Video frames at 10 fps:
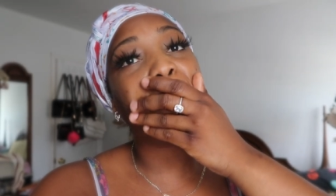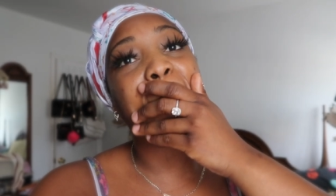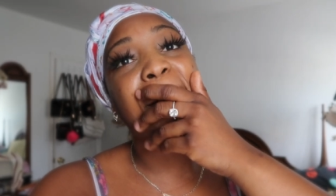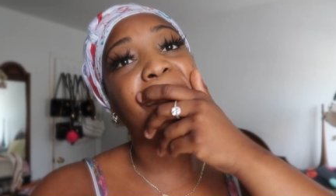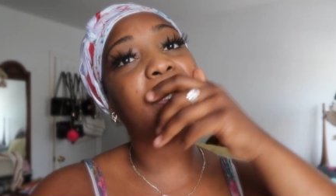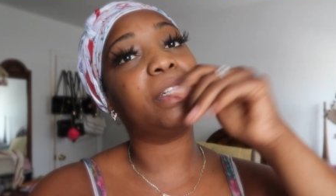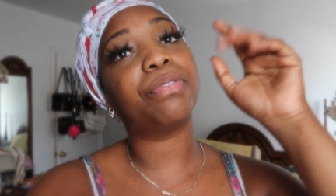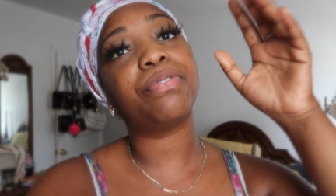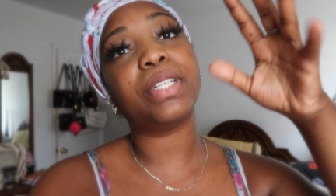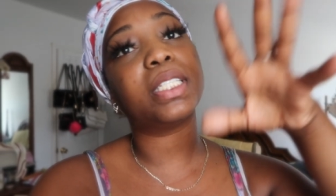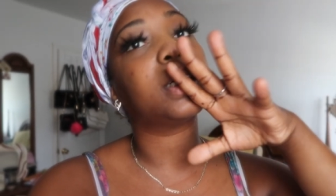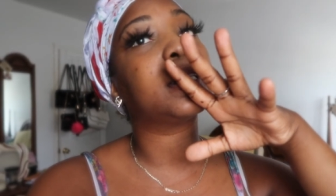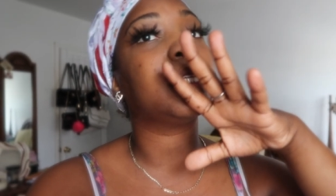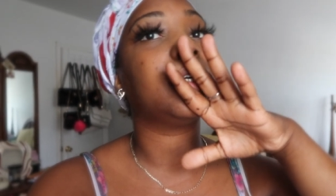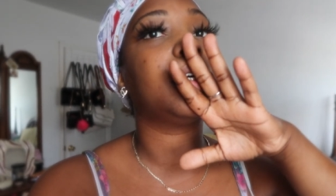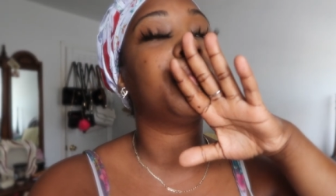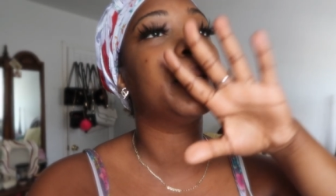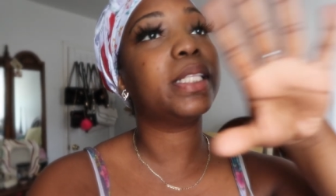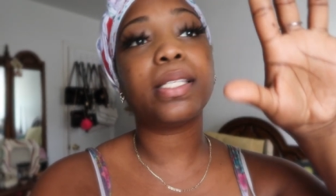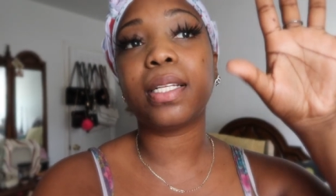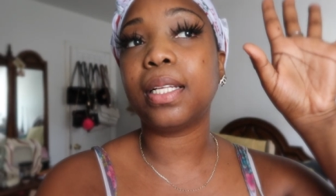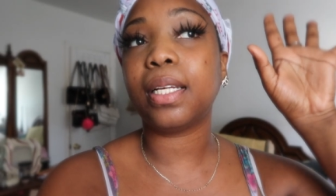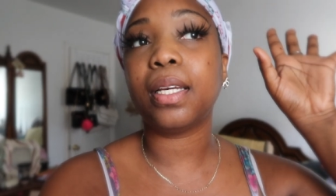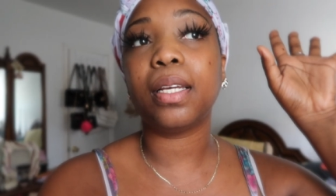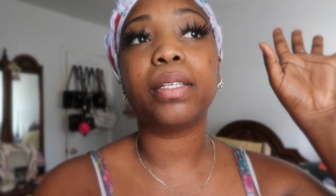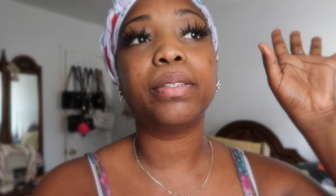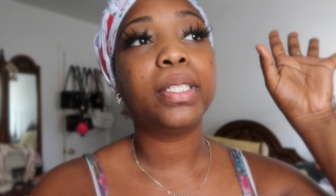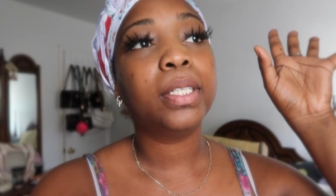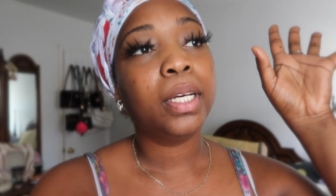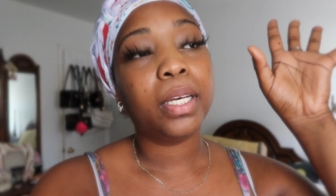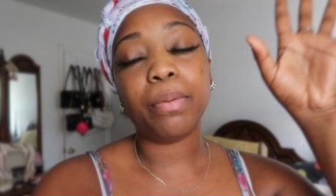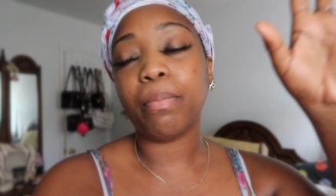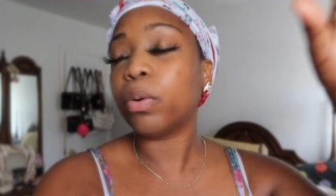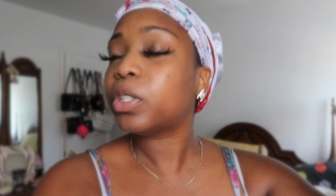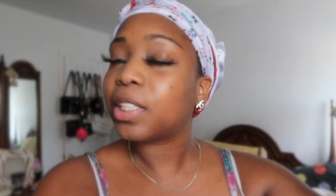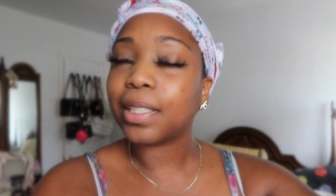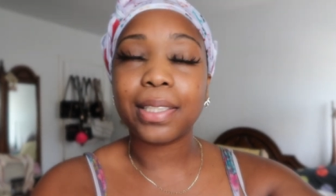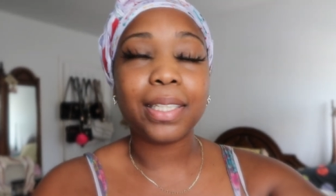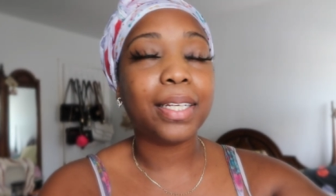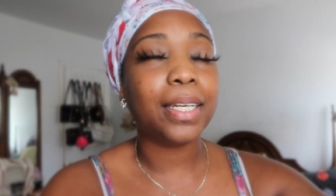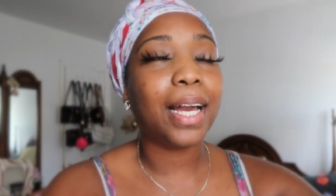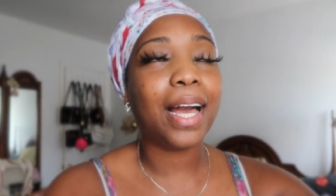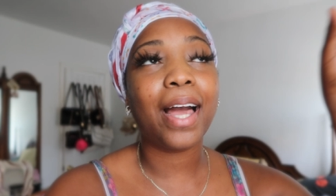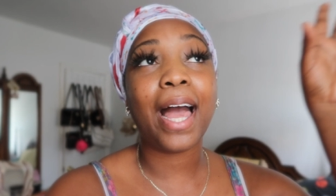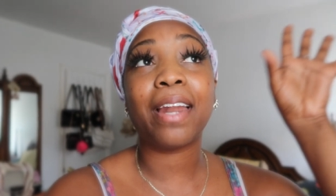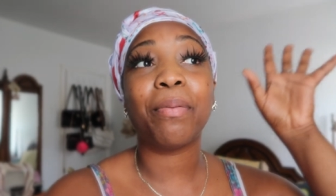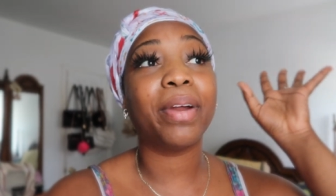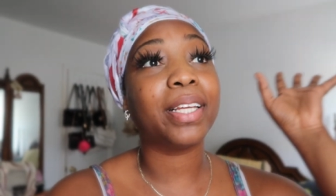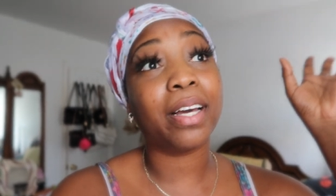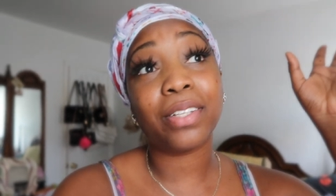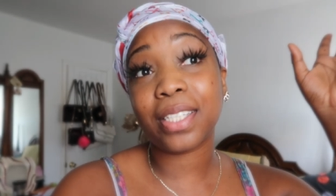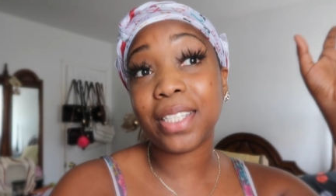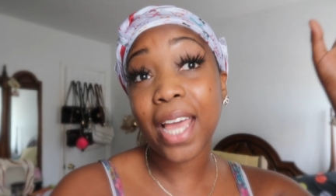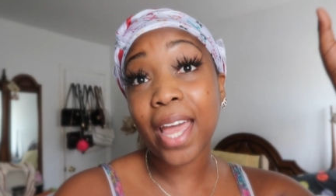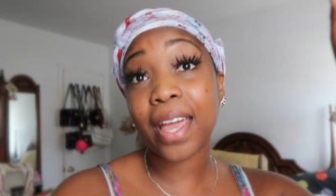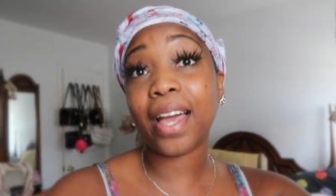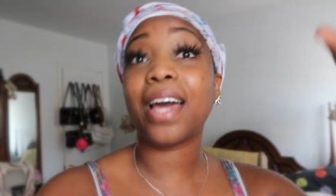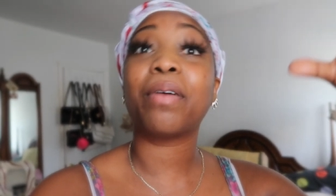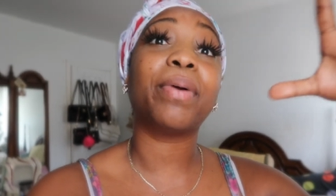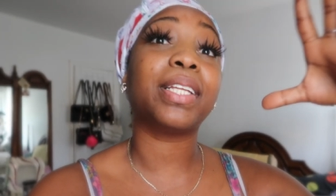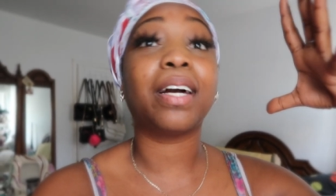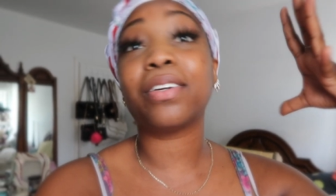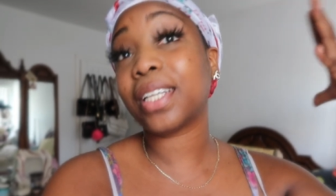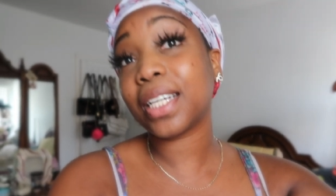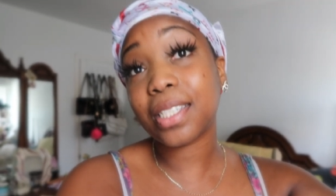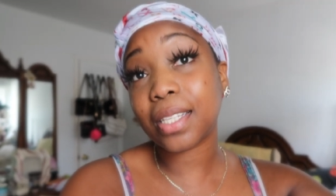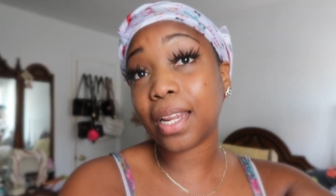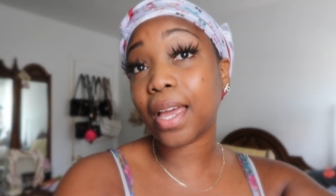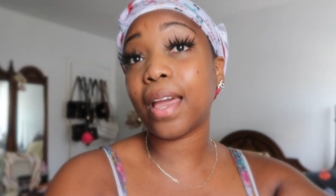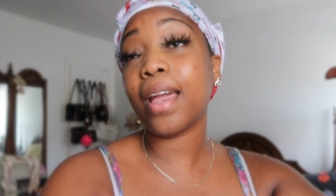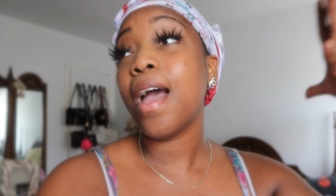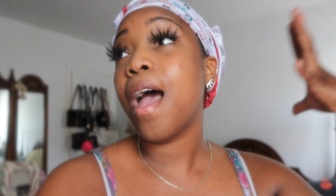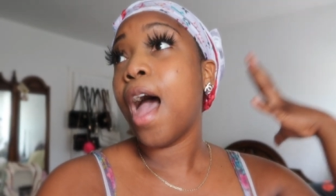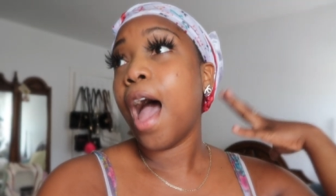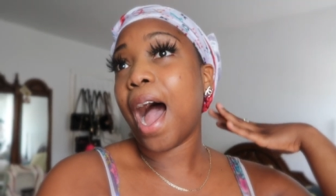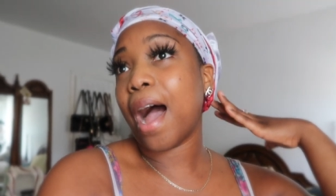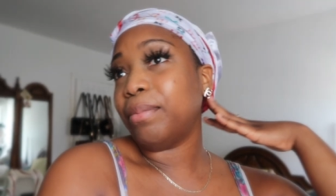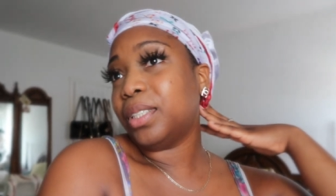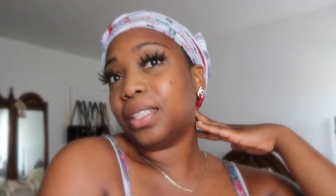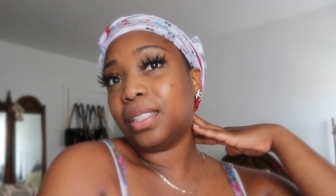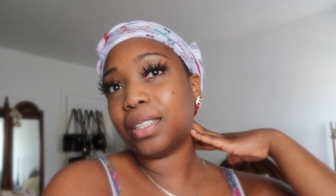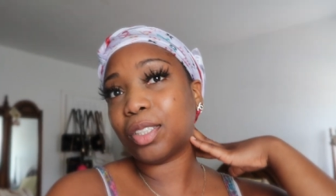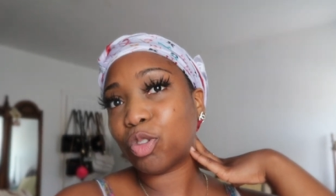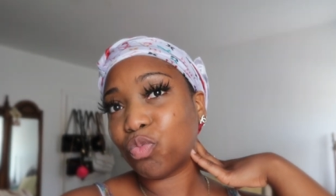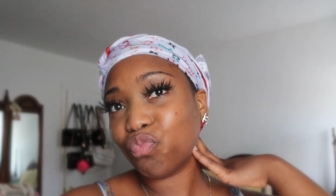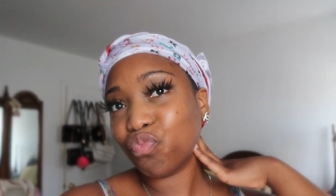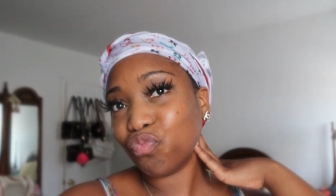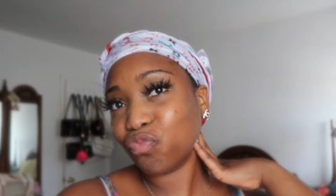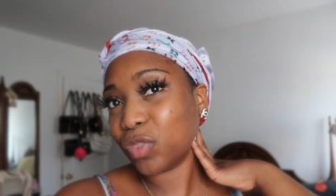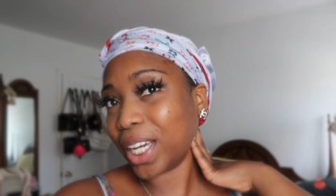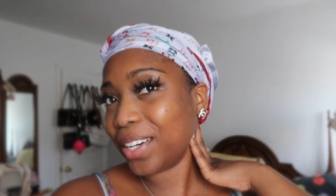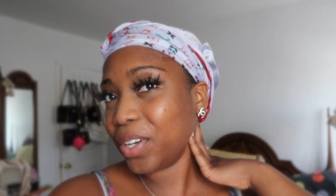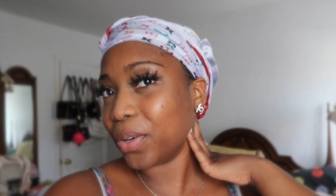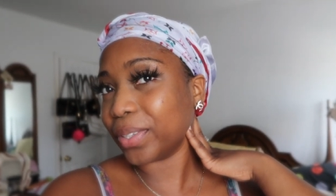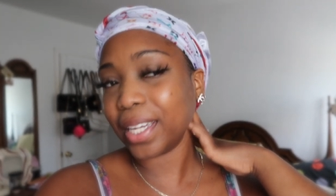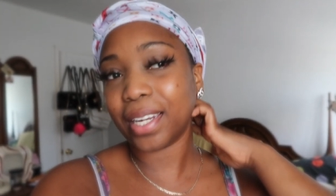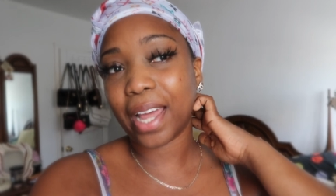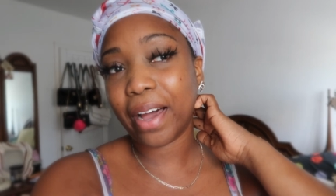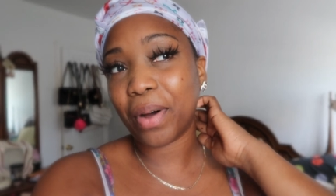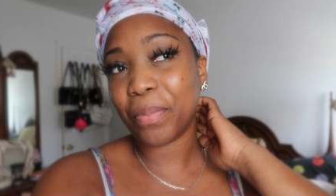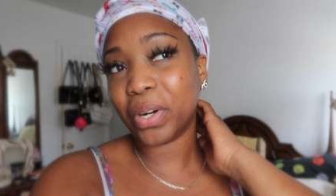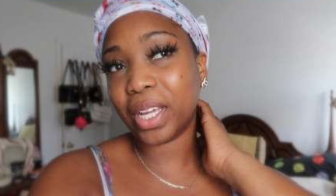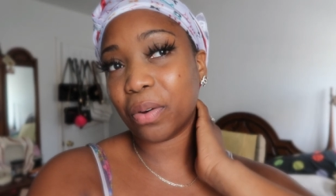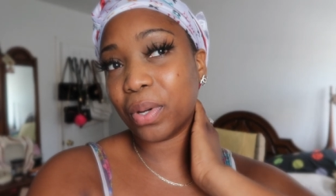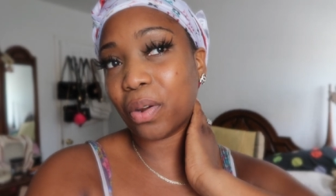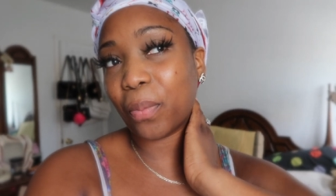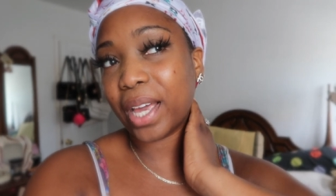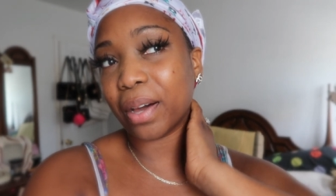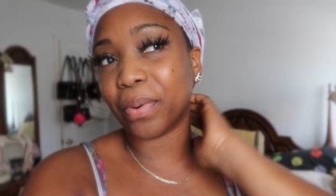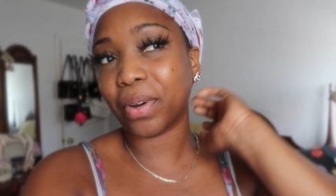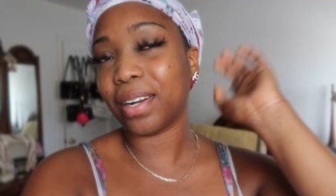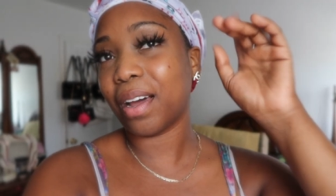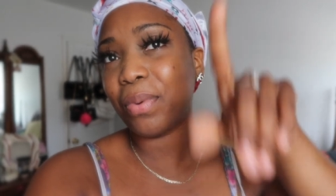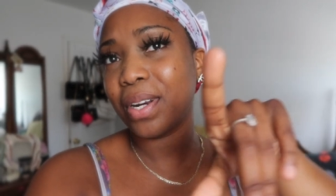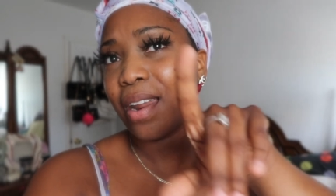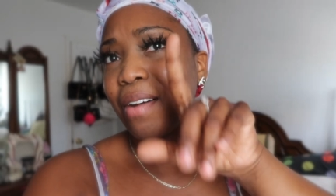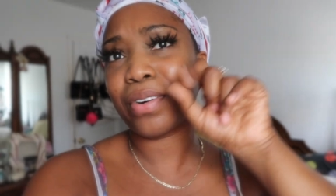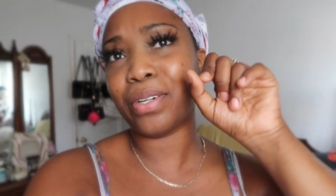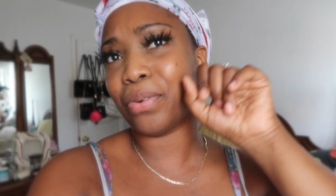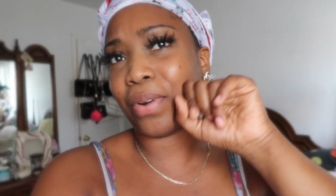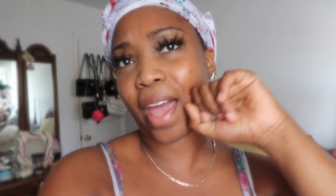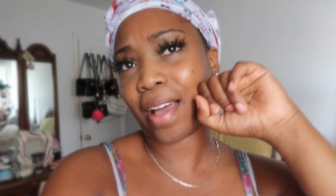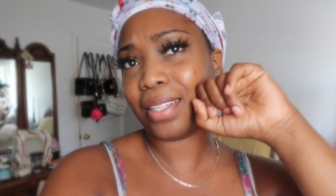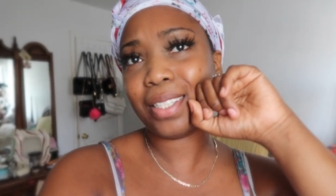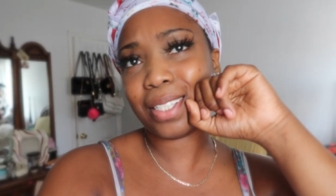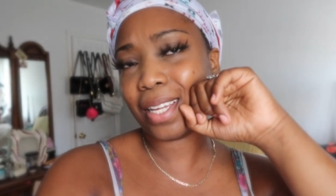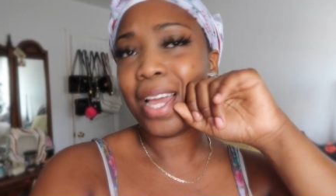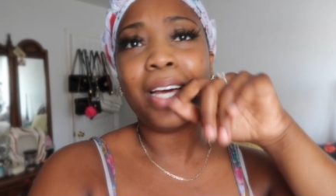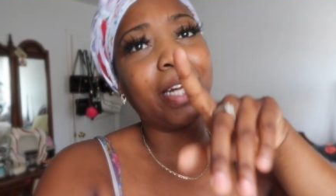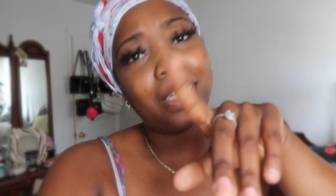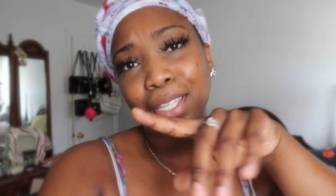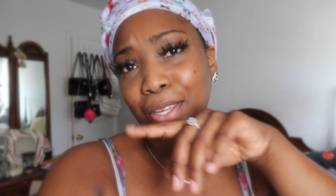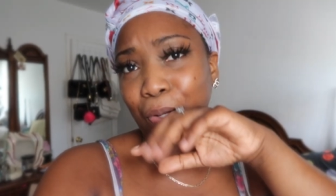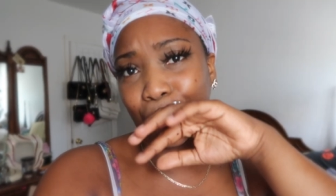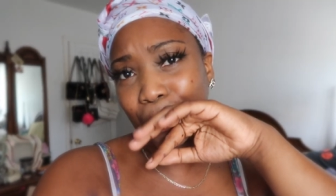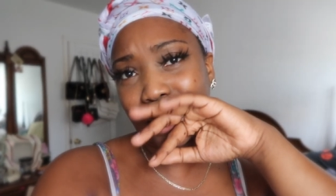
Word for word: literally physically mentally emotionally i had a breakdown today i had a breakdown yesterday i'm just mm, i don't know and now i'm on here with no makeup on and i would never do that not to you